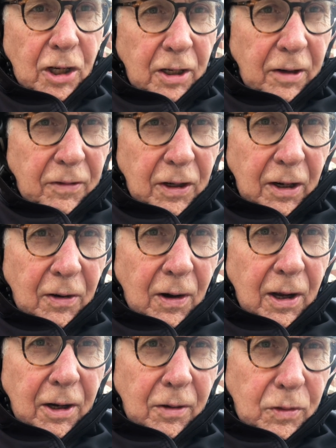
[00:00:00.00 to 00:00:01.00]
to live in
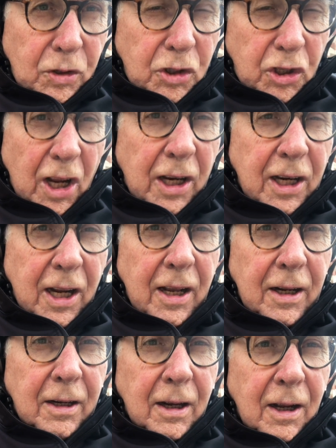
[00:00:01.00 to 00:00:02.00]
Henrietta. It was a
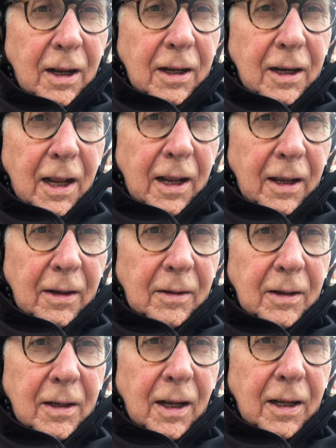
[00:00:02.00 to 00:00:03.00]
sundown
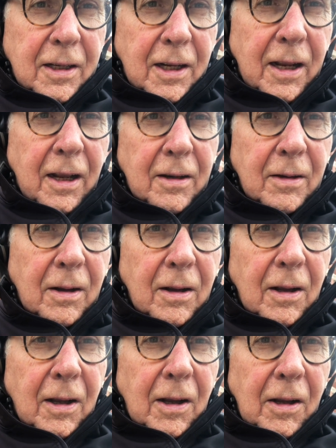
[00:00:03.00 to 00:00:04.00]
town.
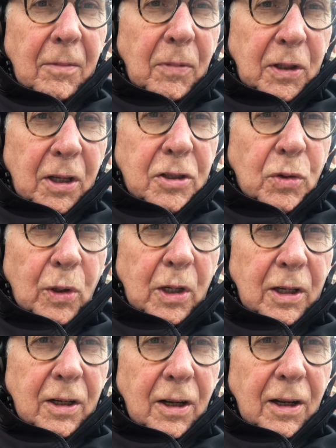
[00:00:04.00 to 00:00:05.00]
But this
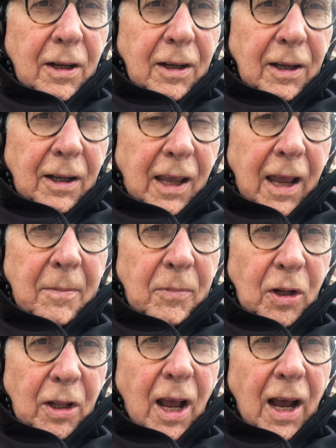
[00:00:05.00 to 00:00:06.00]
one came
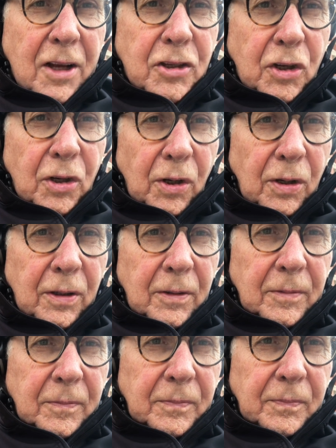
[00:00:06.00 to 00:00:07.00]
to the high school,
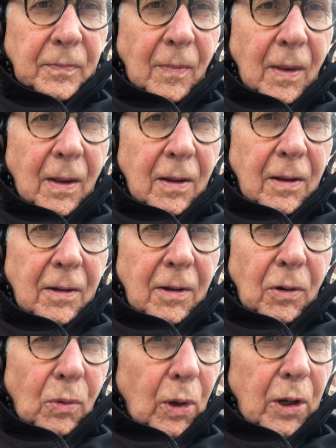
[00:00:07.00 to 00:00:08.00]

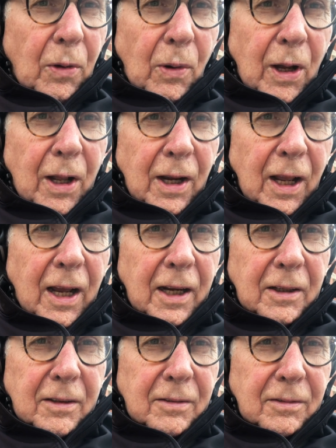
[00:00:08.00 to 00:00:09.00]
real well
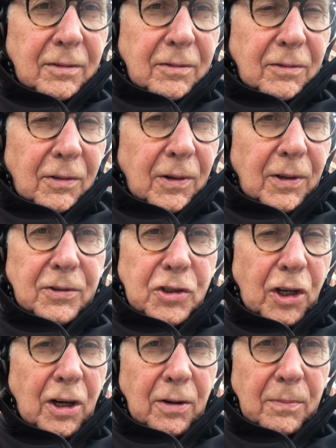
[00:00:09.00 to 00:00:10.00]
liked, real
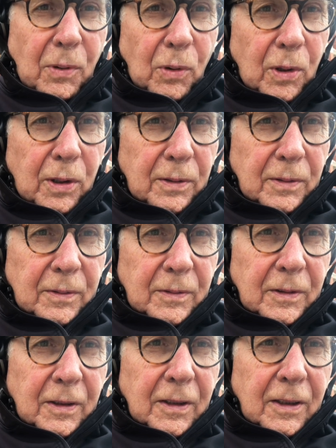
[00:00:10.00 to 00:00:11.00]
gentle boy.
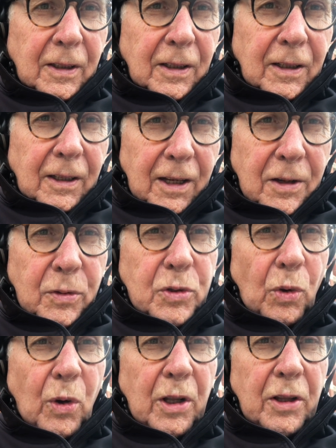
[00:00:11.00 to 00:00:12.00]
He was
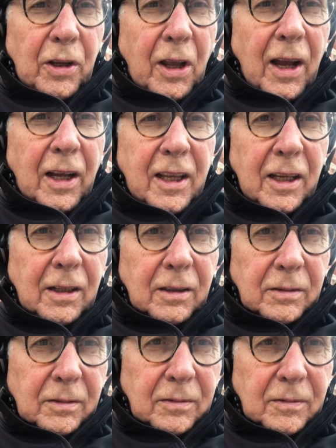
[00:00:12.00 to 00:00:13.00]
the one that got killed.